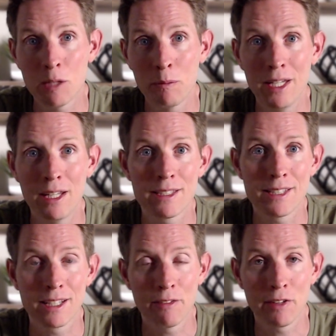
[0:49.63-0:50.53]
can be a
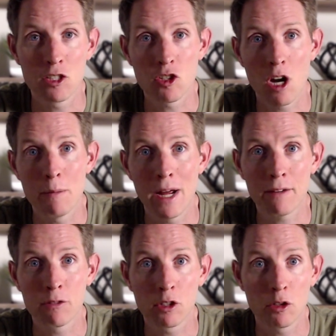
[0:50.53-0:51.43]
significant drawback
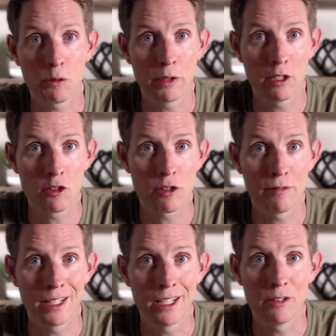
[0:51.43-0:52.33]
for
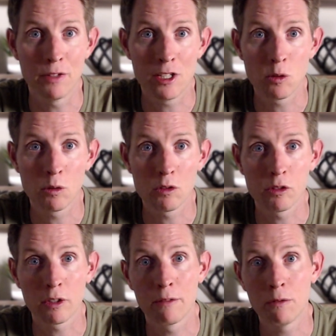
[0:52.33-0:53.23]
career-driven individuals
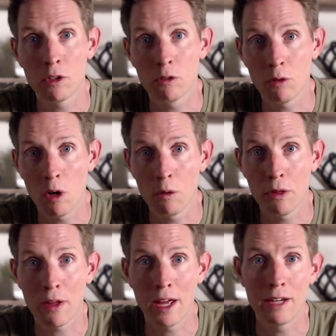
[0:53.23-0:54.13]
looking for growth
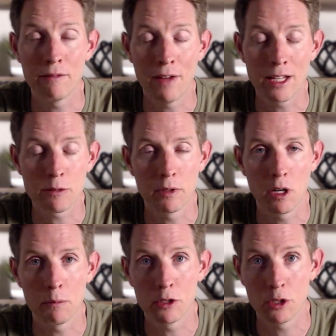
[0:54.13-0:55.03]
and advancement
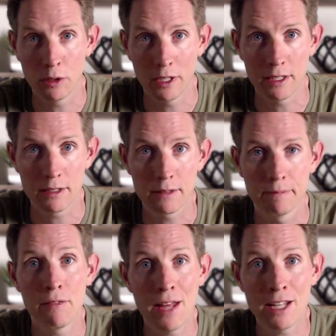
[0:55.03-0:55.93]
opportunities.
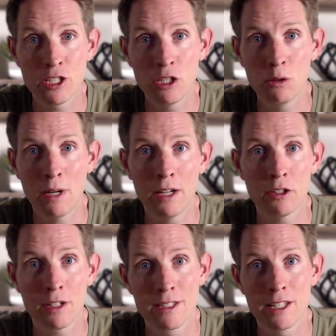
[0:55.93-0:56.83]
If that's you and you're
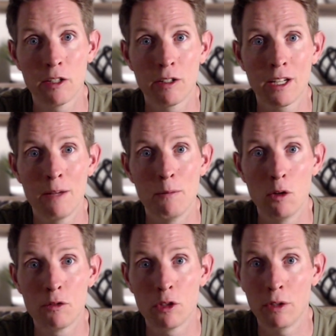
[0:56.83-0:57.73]
considering a
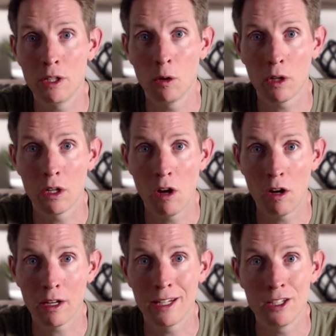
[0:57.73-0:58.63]
move to the
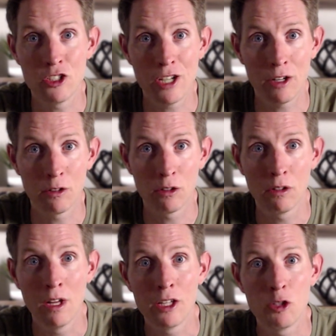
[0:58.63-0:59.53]
Okanagan in general,
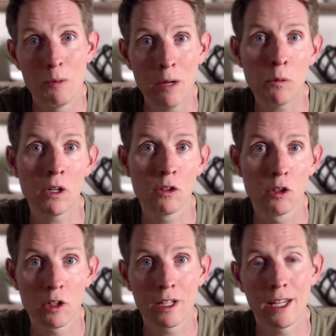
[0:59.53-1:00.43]
you may want to look